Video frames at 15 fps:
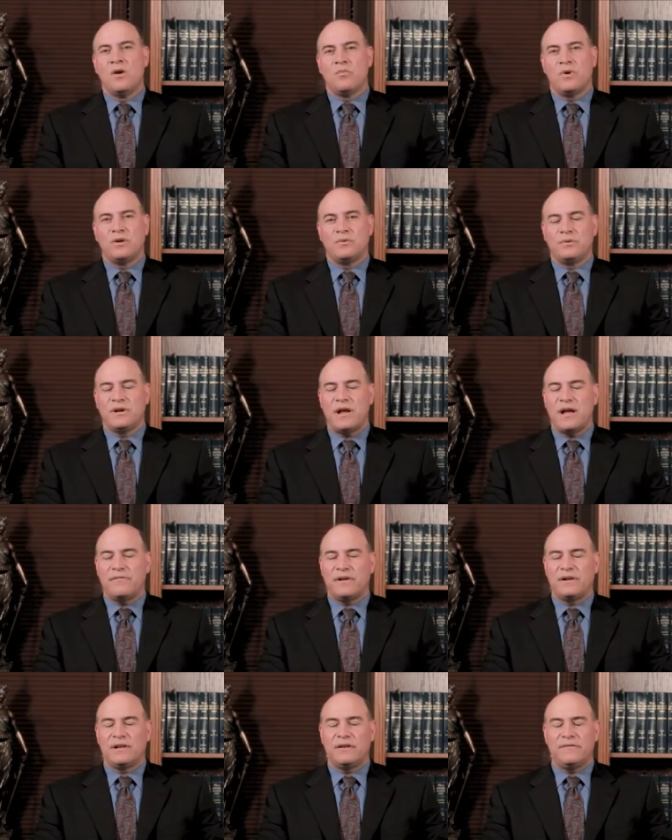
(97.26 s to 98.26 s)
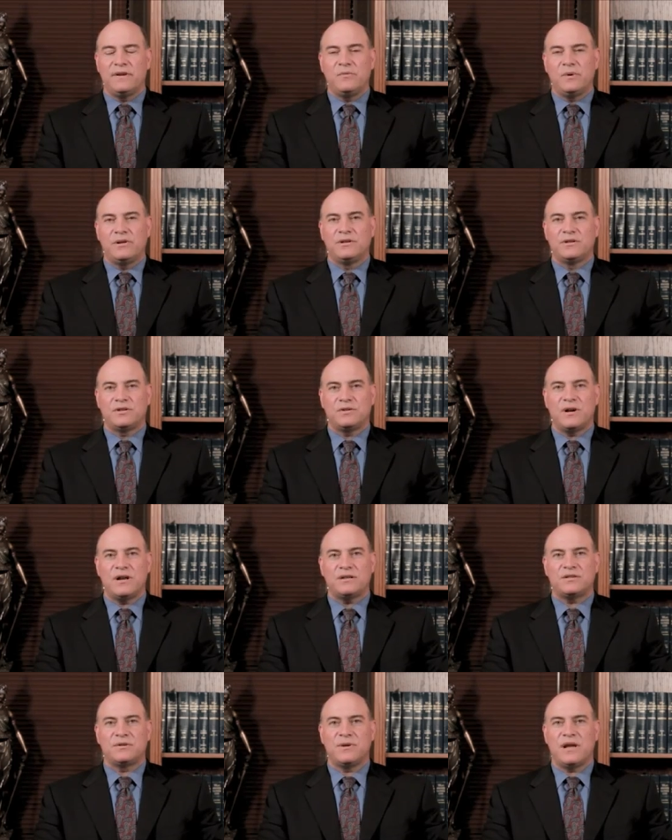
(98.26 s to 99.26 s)
When you have a living will and
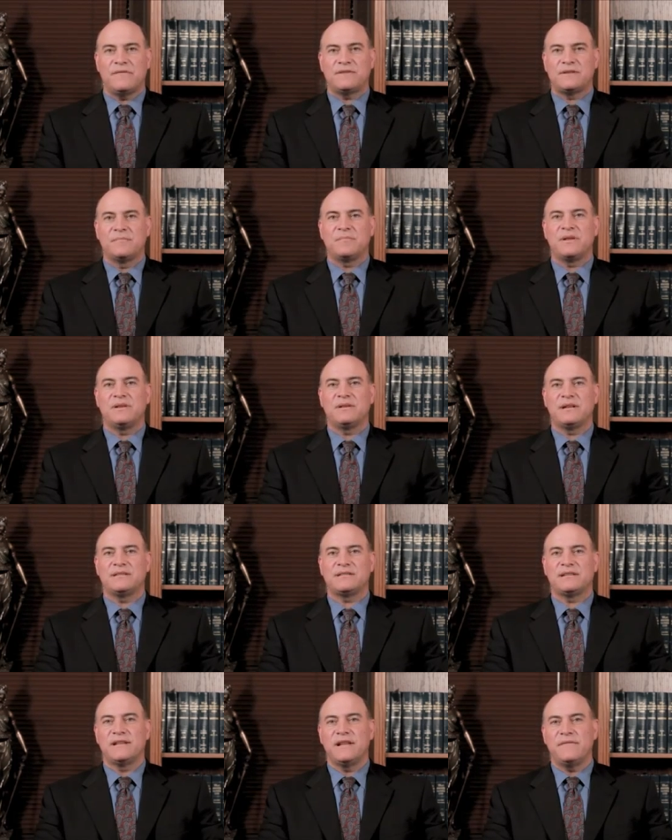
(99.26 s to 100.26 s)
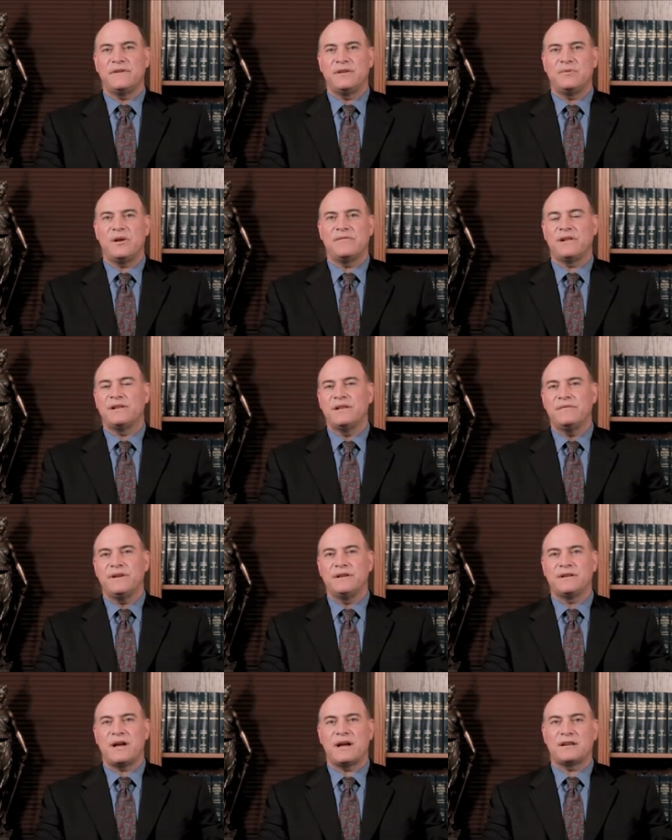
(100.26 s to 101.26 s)
trust, you have something that's living. You have a
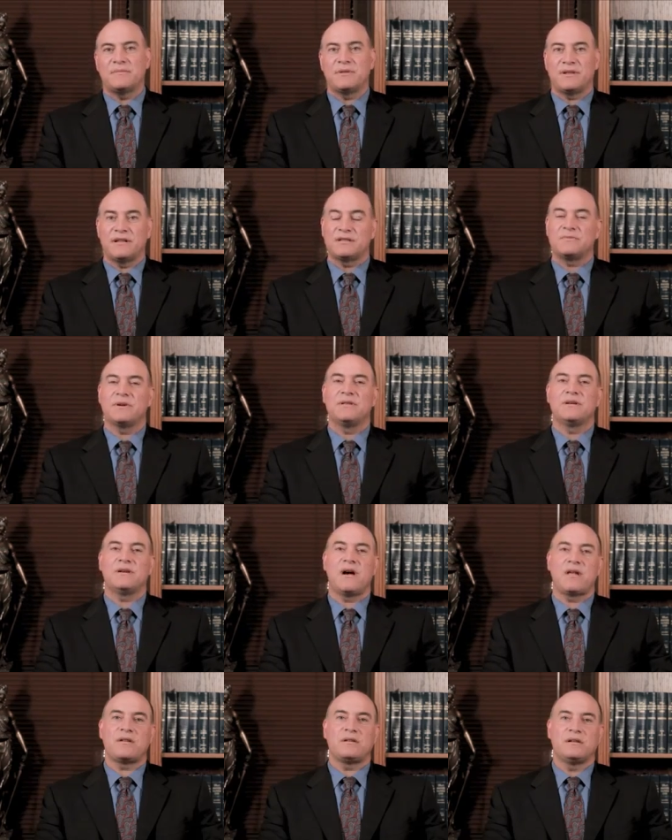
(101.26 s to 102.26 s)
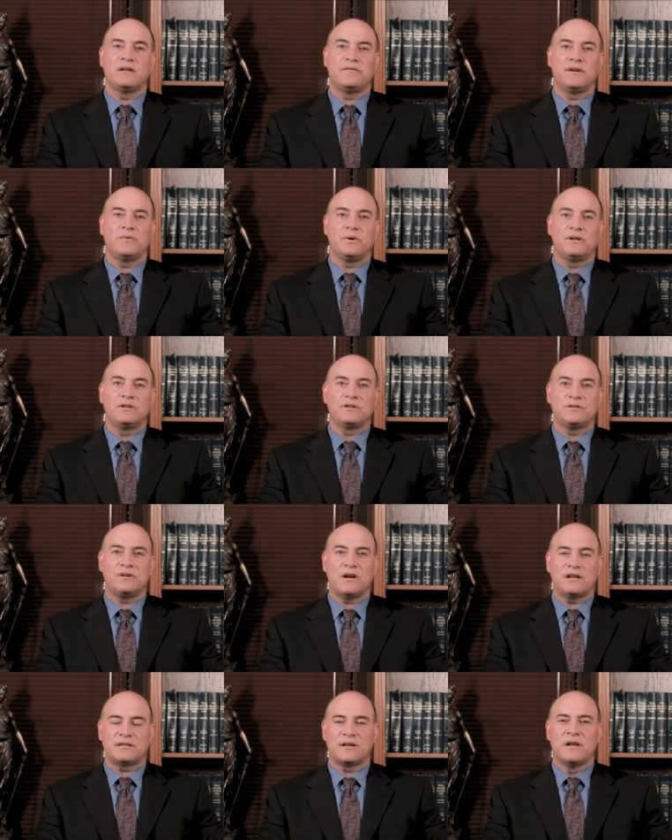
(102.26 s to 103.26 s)
living document. That's why they call it a living will and
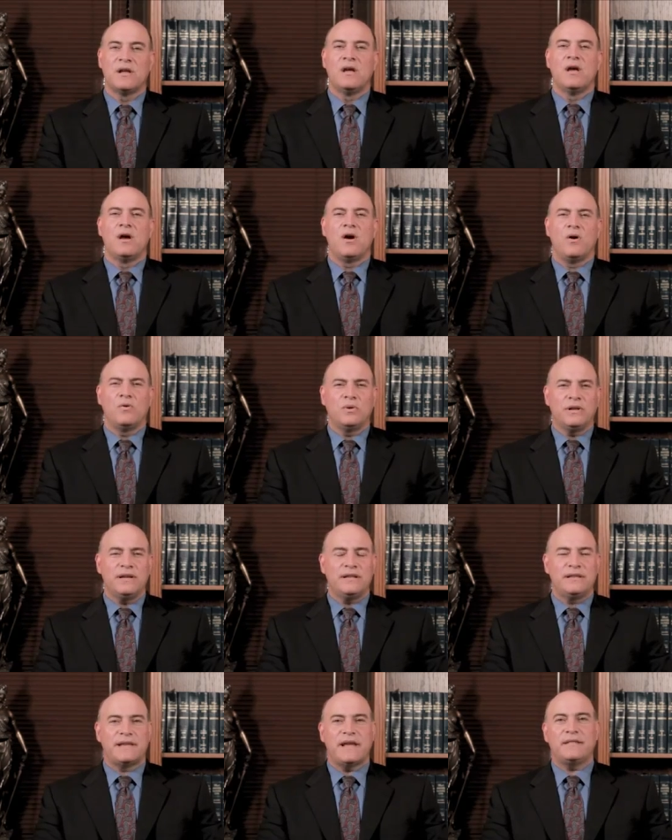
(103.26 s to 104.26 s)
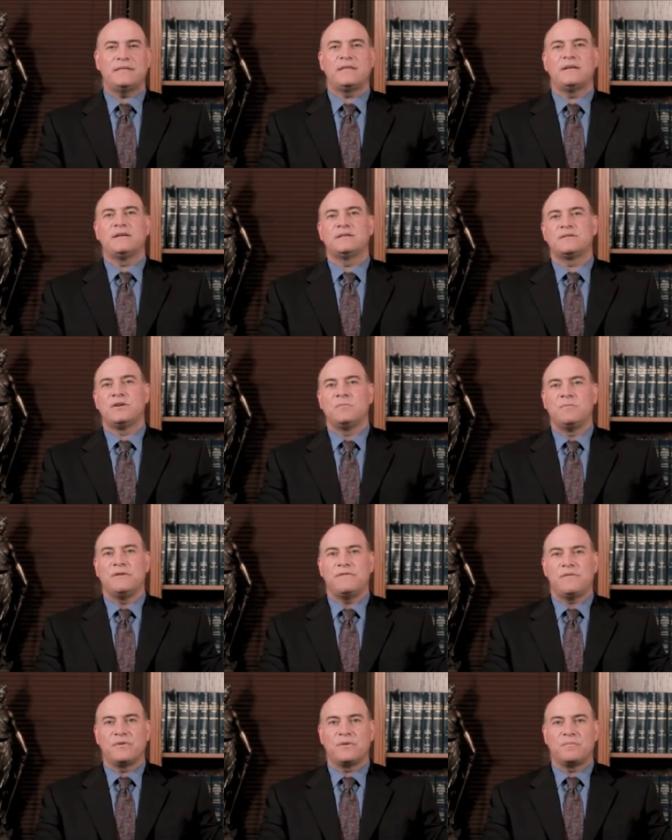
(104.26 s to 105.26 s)
trust. Only dead things go
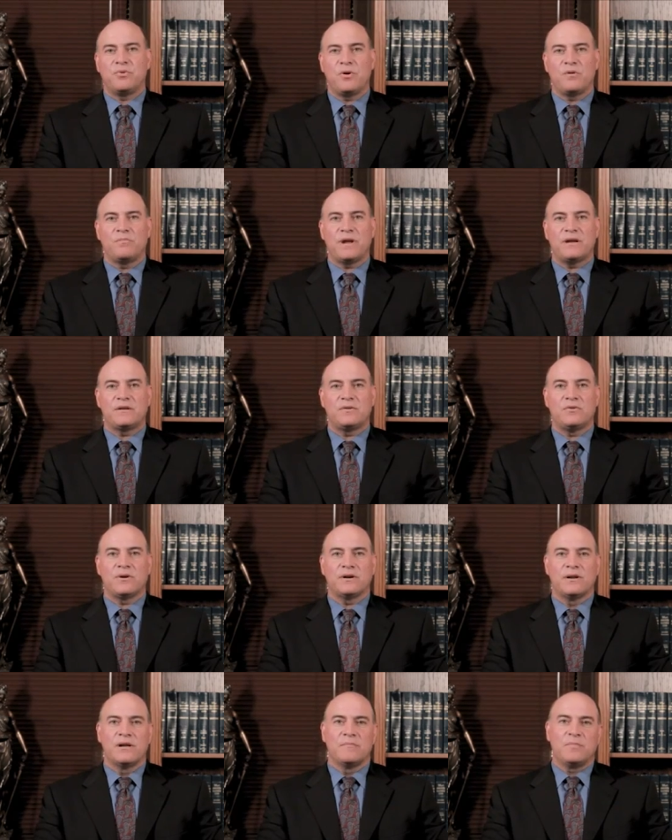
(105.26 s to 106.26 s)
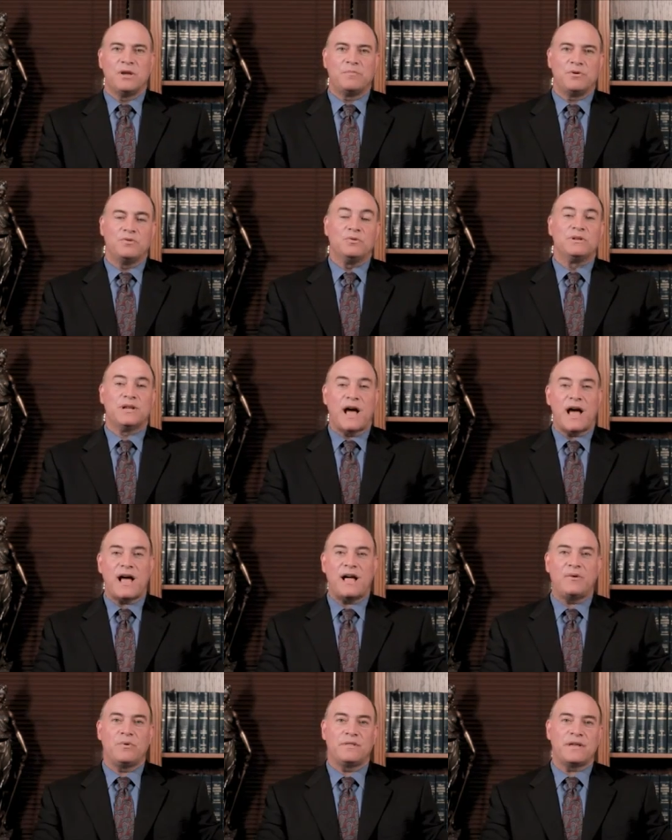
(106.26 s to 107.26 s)
before the probate court. People who
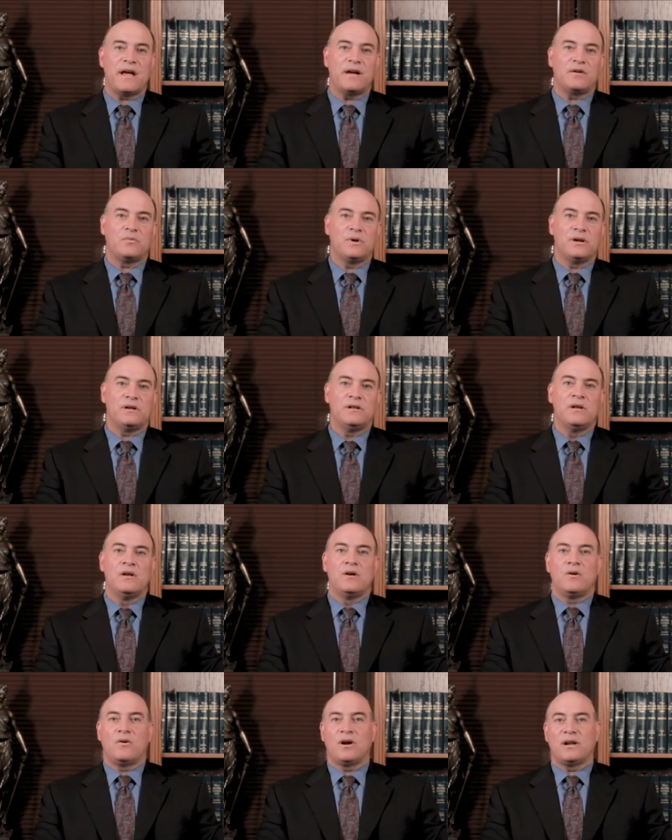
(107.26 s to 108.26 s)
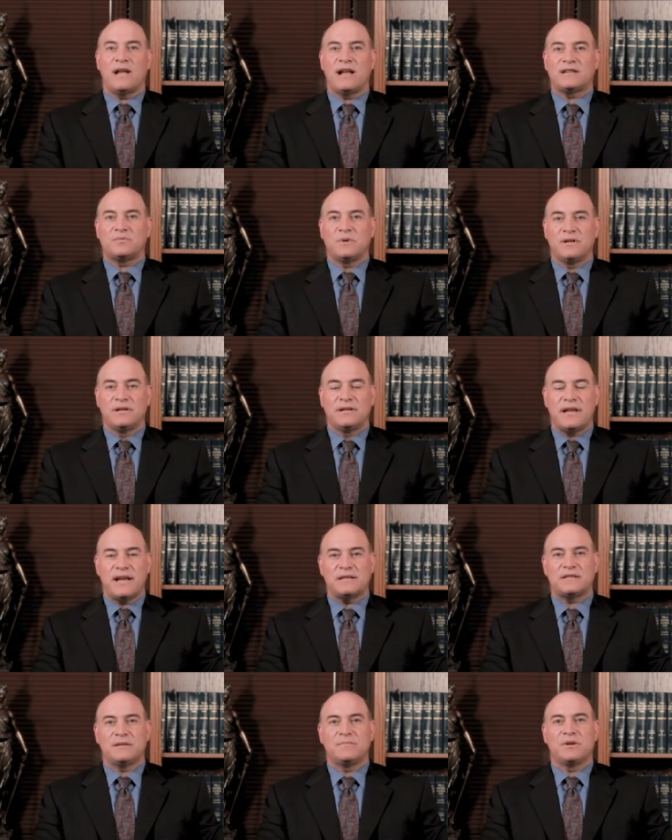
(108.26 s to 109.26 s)
die without a will or a last will and
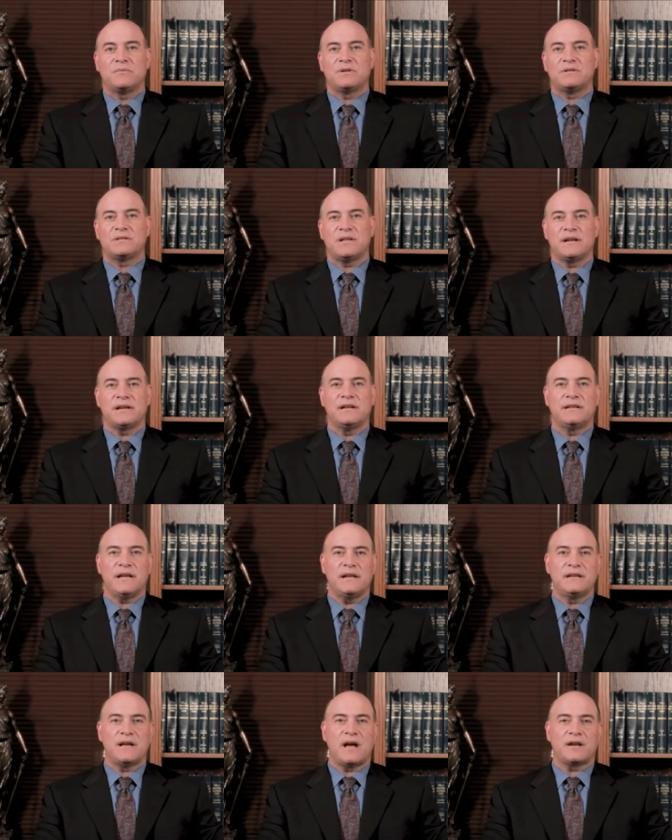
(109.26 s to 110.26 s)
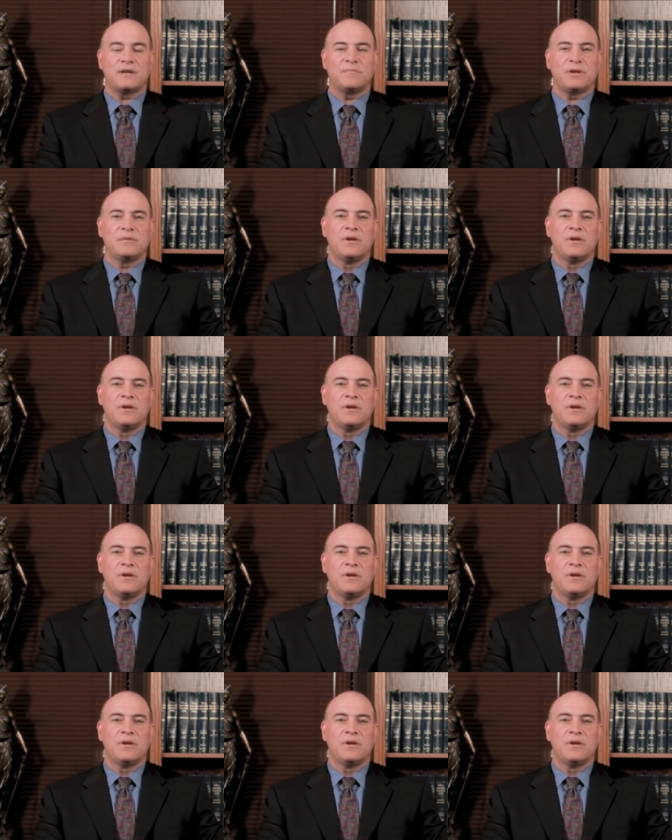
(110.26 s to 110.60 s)
testament, which is like a dead document.